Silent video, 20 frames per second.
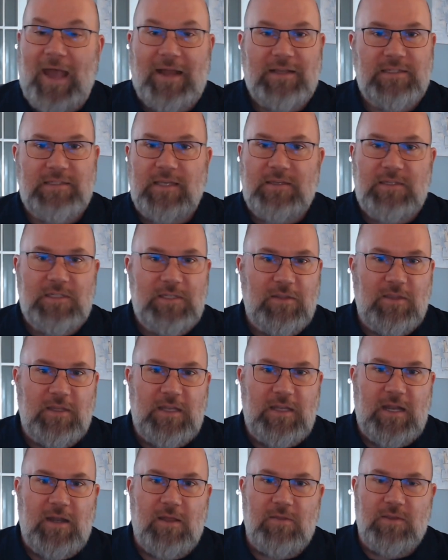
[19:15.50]
Access to
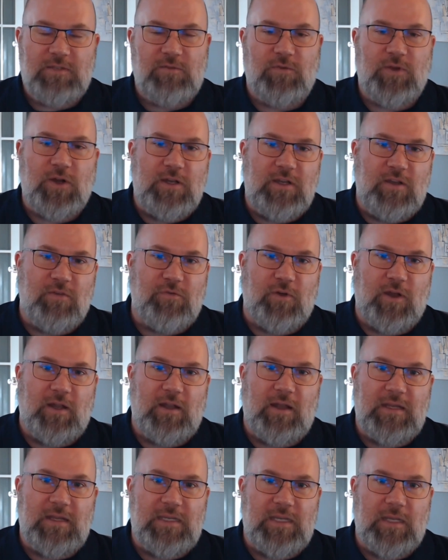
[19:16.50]
the data. This is a very
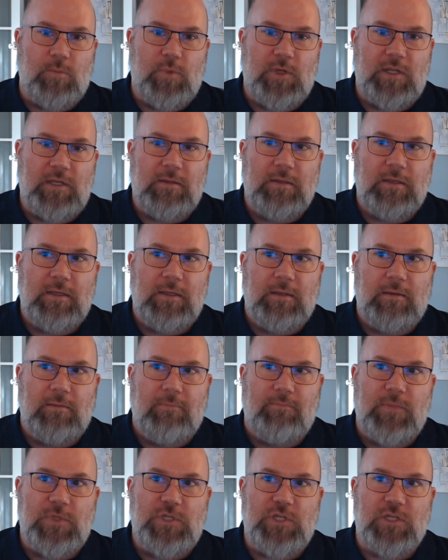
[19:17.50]
different idea, but
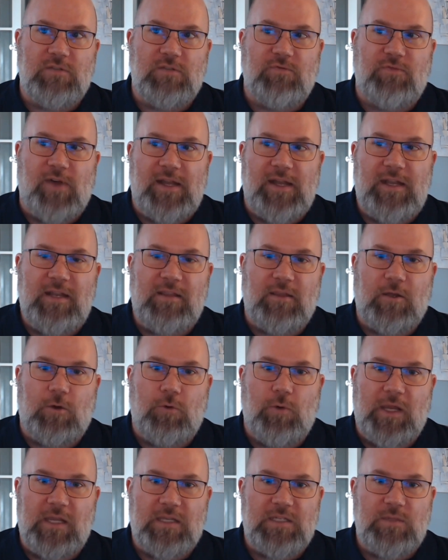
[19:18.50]
just finding the
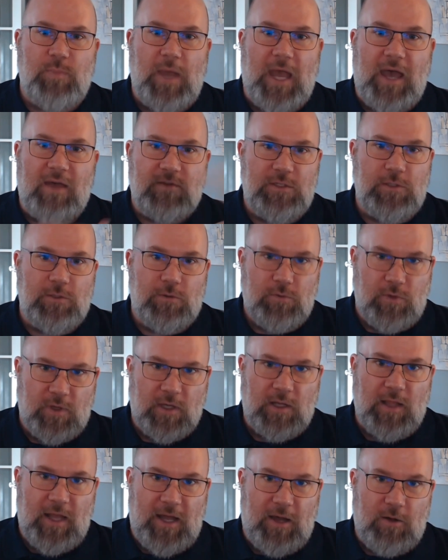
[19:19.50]
quickest path to
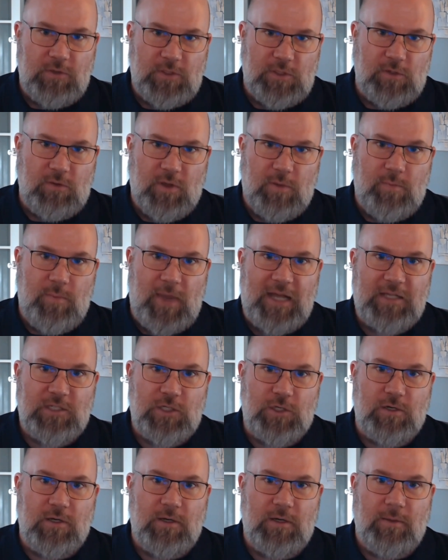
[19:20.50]
the cloud, to the
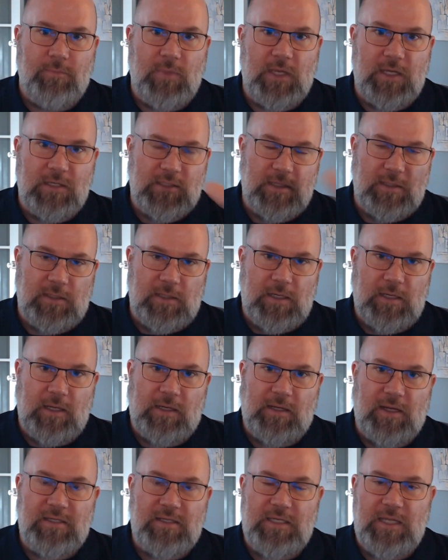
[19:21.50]
master, because in
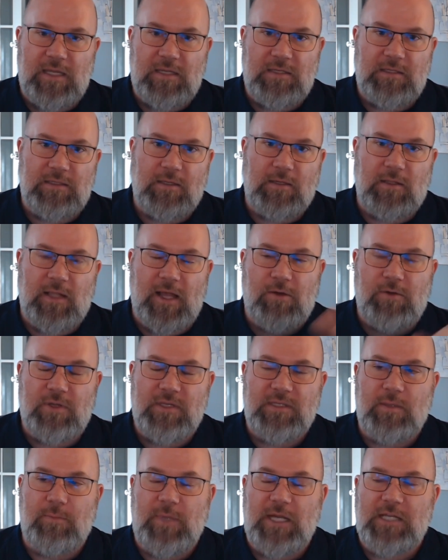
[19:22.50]
Egnyte's case, the cloud
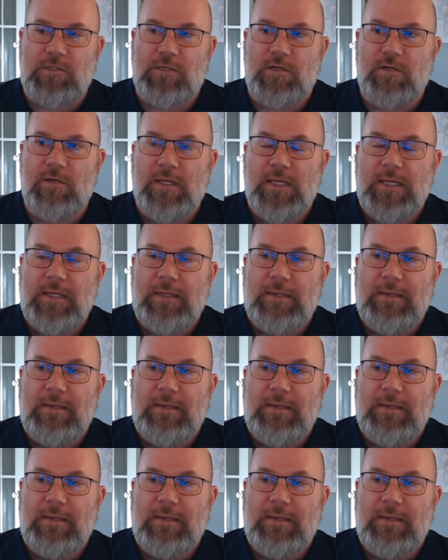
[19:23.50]
is the master.